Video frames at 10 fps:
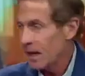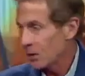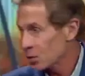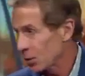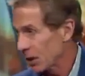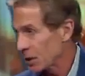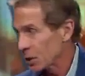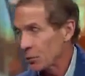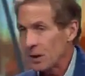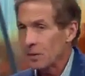bounced around a
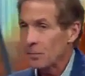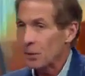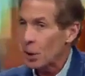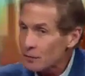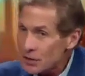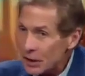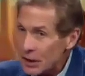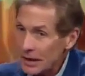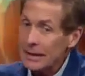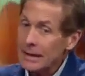little bit, but all of a
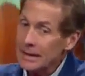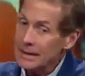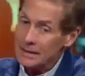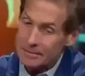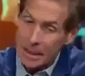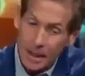sudden, he's a